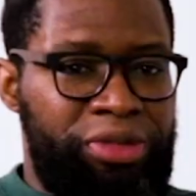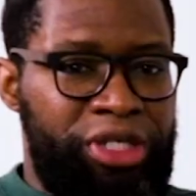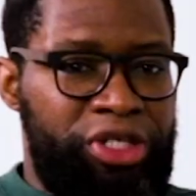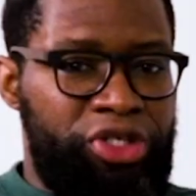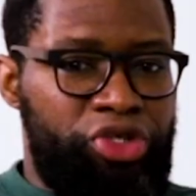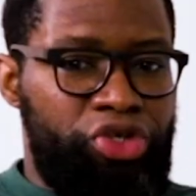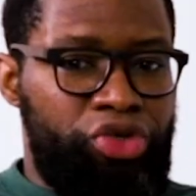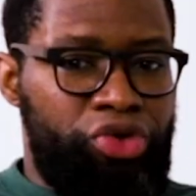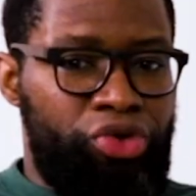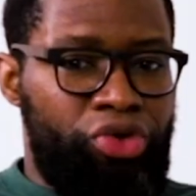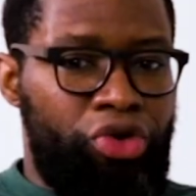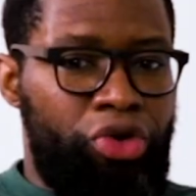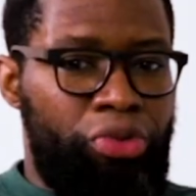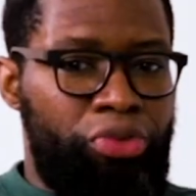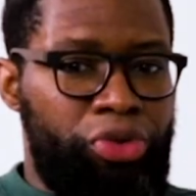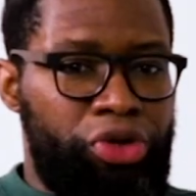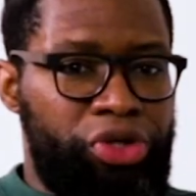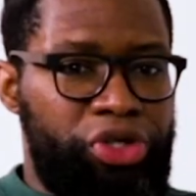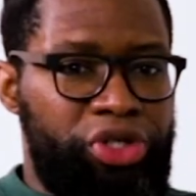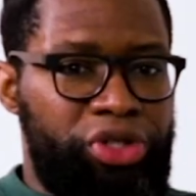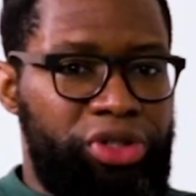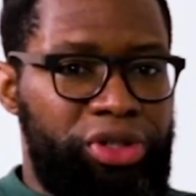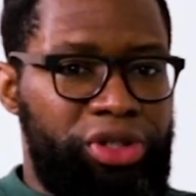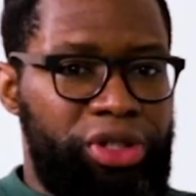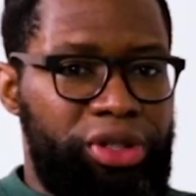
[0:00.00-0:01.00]
me to
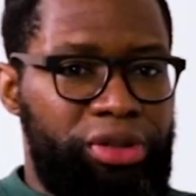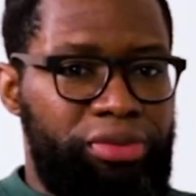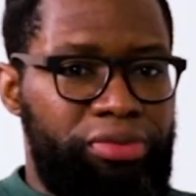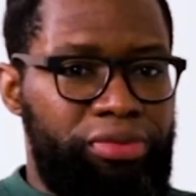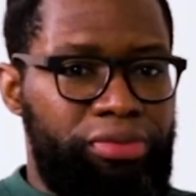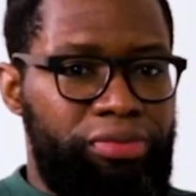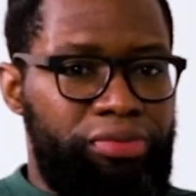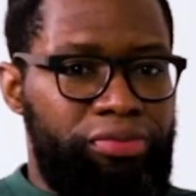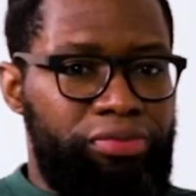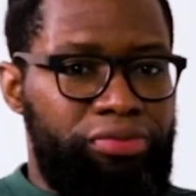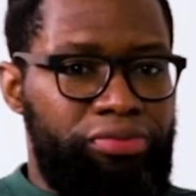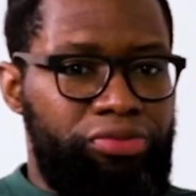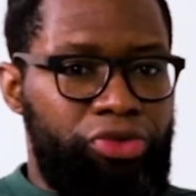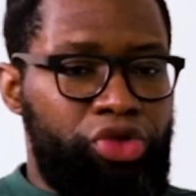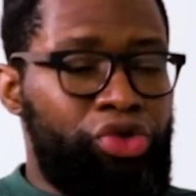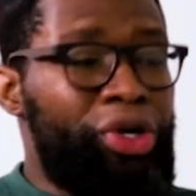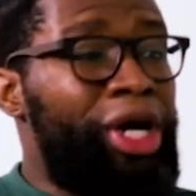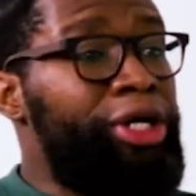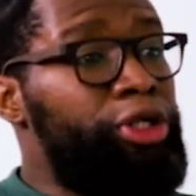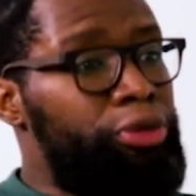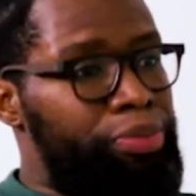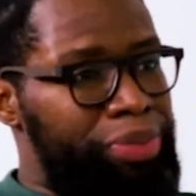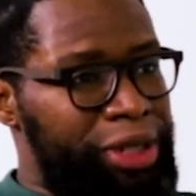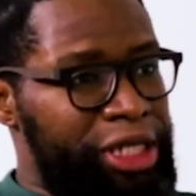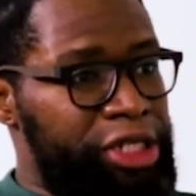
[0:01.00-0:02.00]
almost
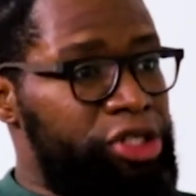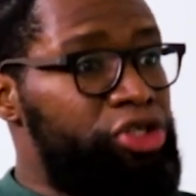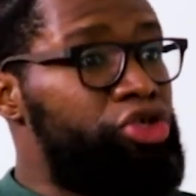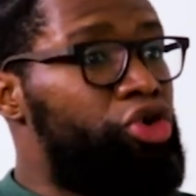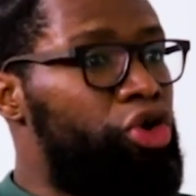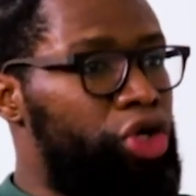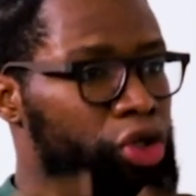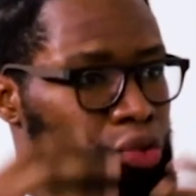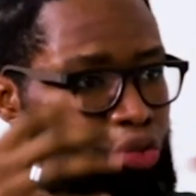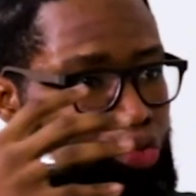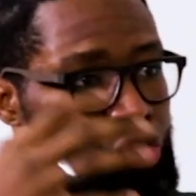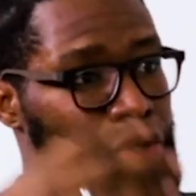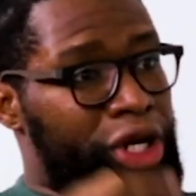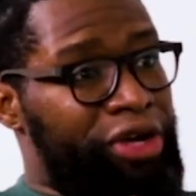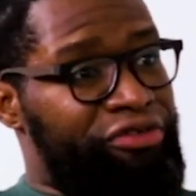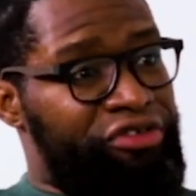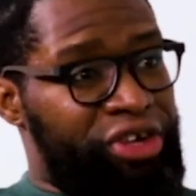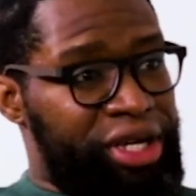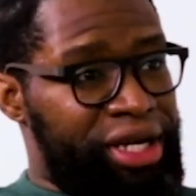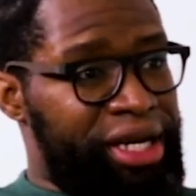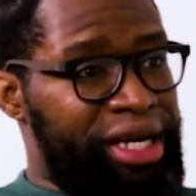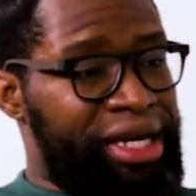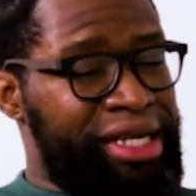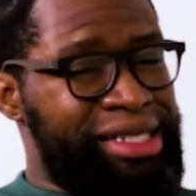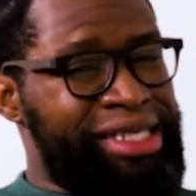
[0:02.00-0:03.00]
try to please God in whatever
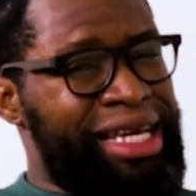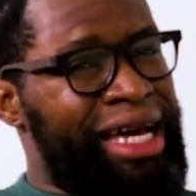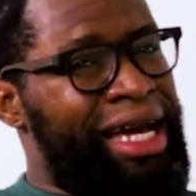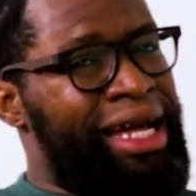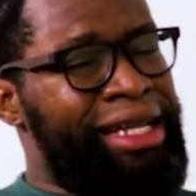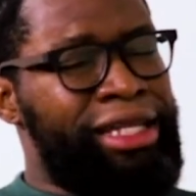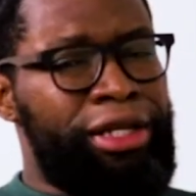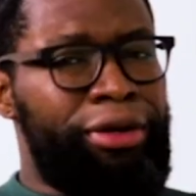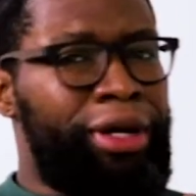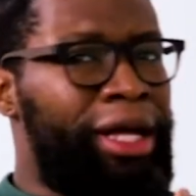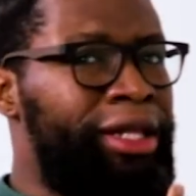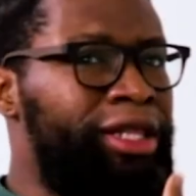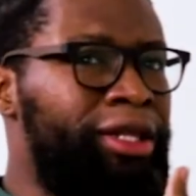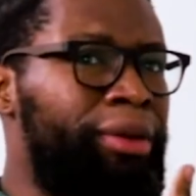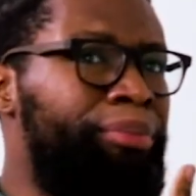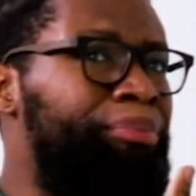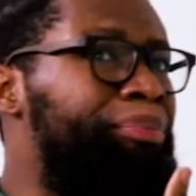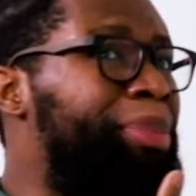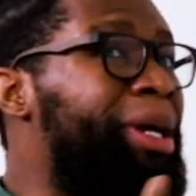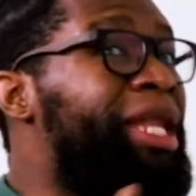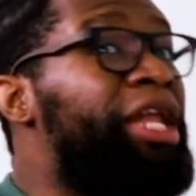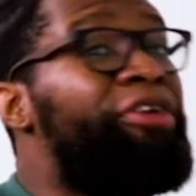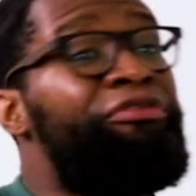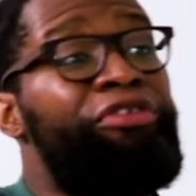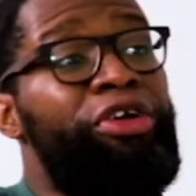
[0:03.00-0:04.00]
it is. And the
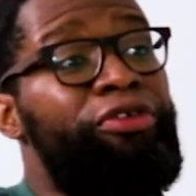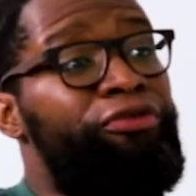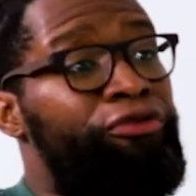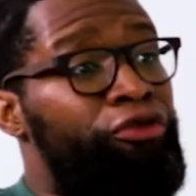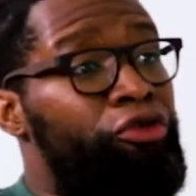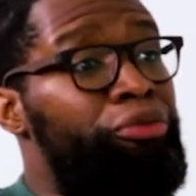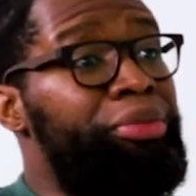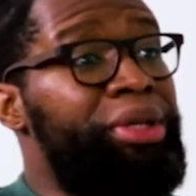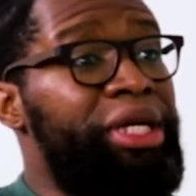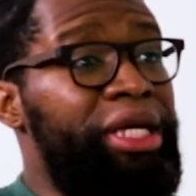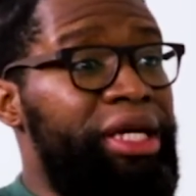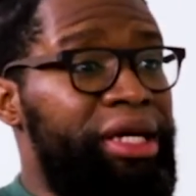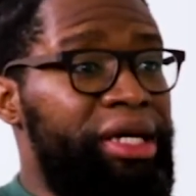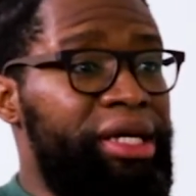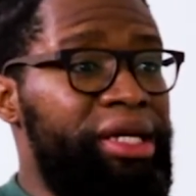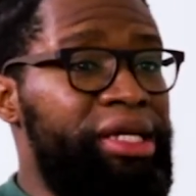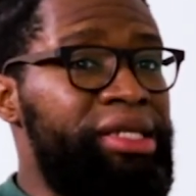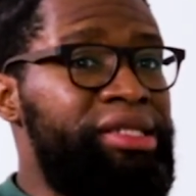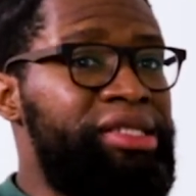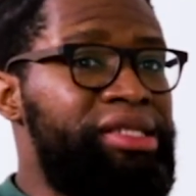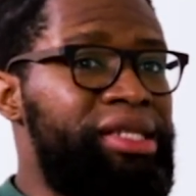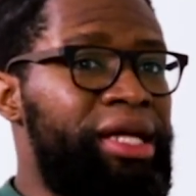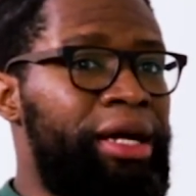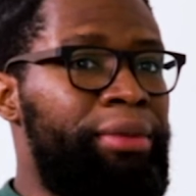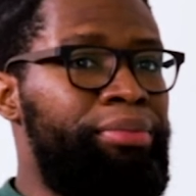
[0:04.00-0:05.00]
benefit for me
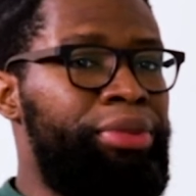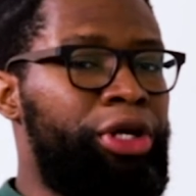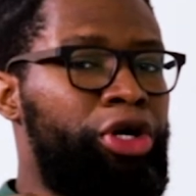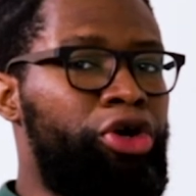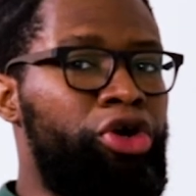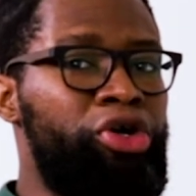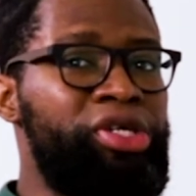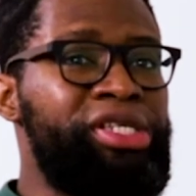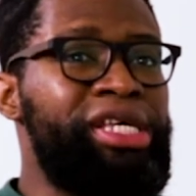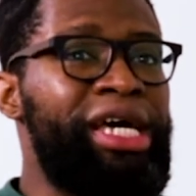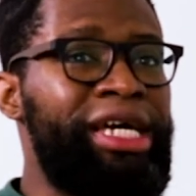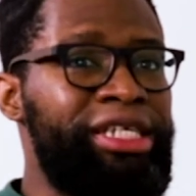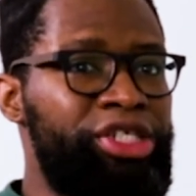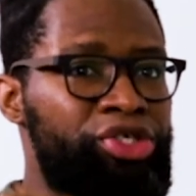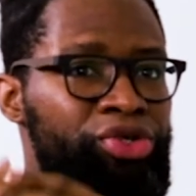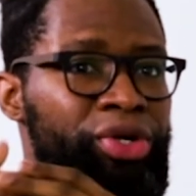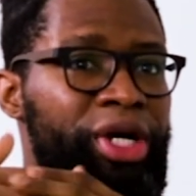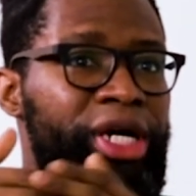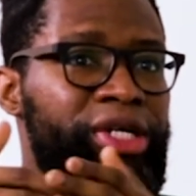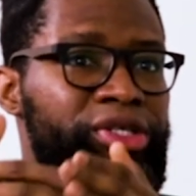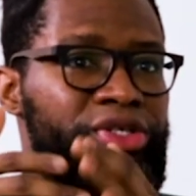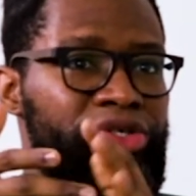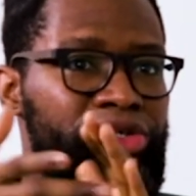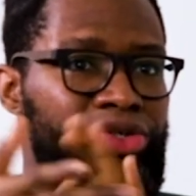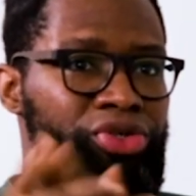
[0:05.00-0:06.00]
is that because I
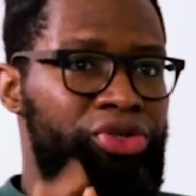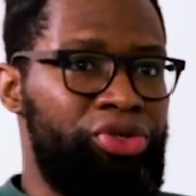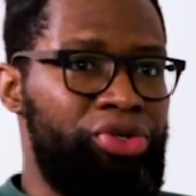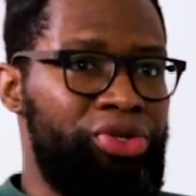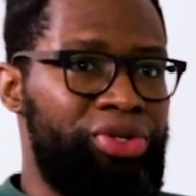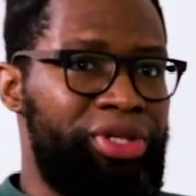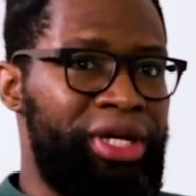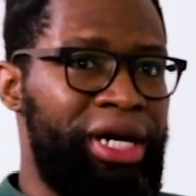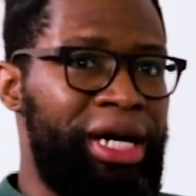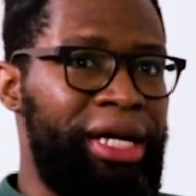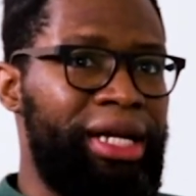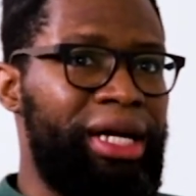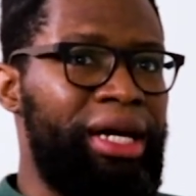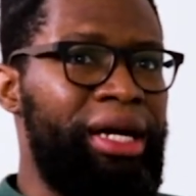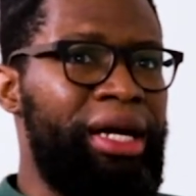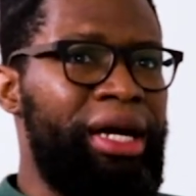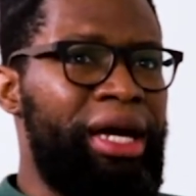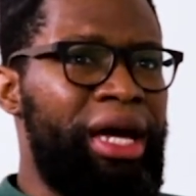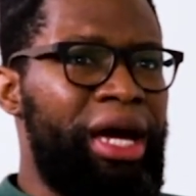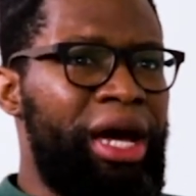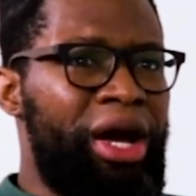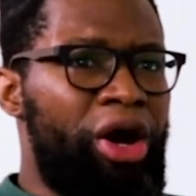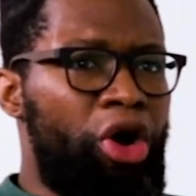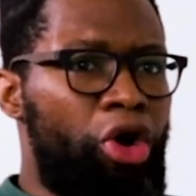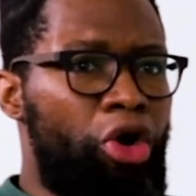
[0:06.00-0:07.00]
try to do that,
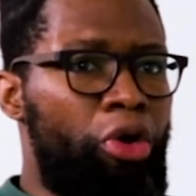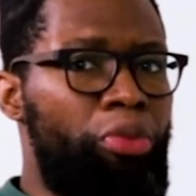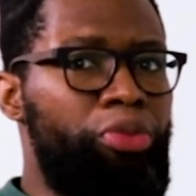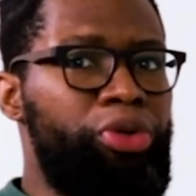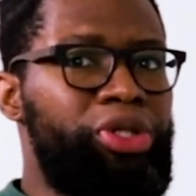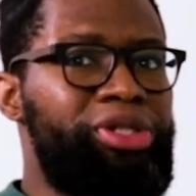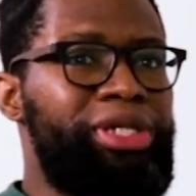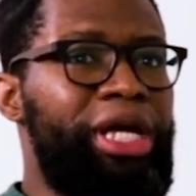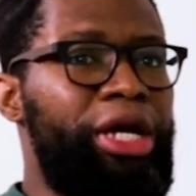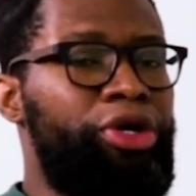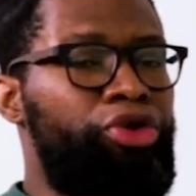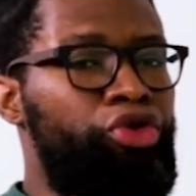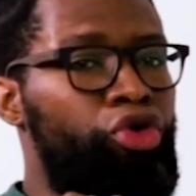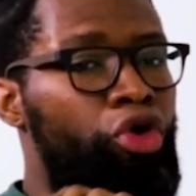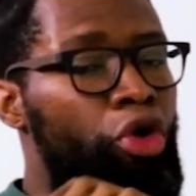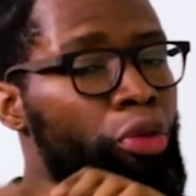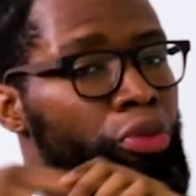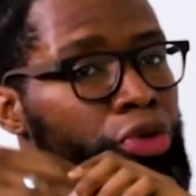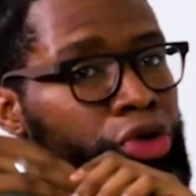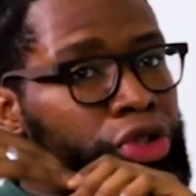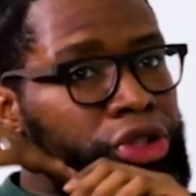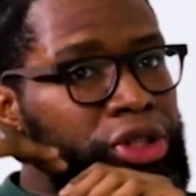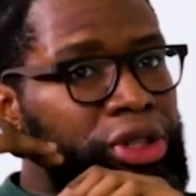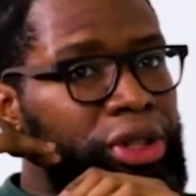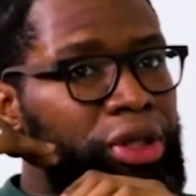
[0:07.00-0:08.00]
almost like
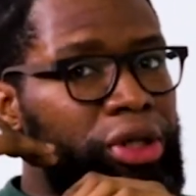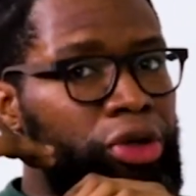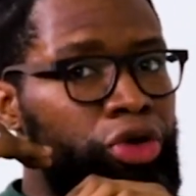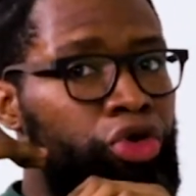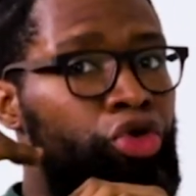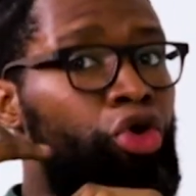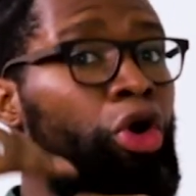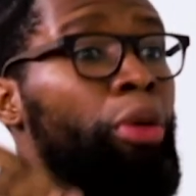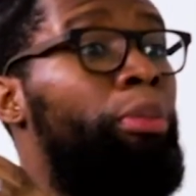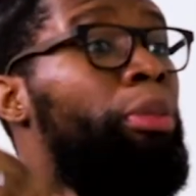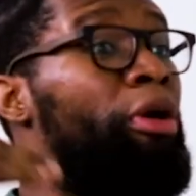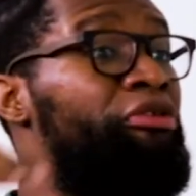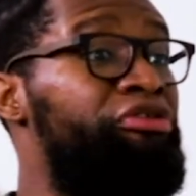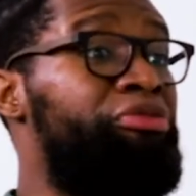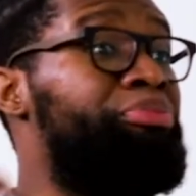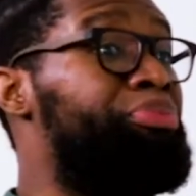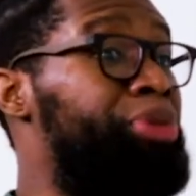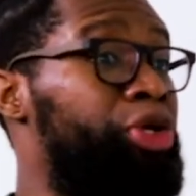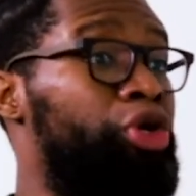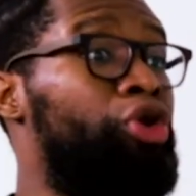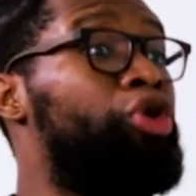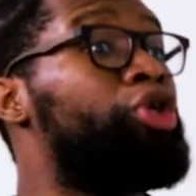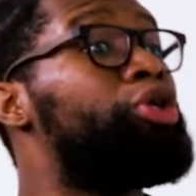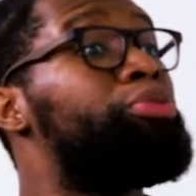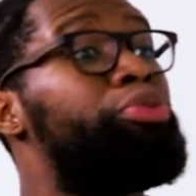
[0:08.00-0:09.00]
you go above and
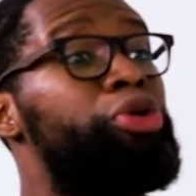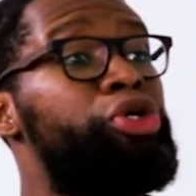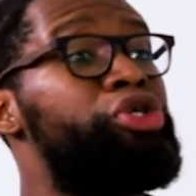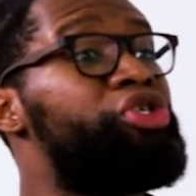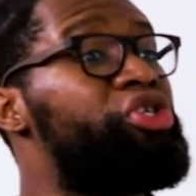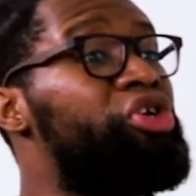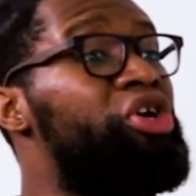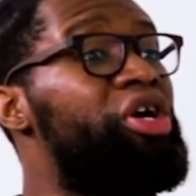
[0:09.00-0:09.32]
beyond most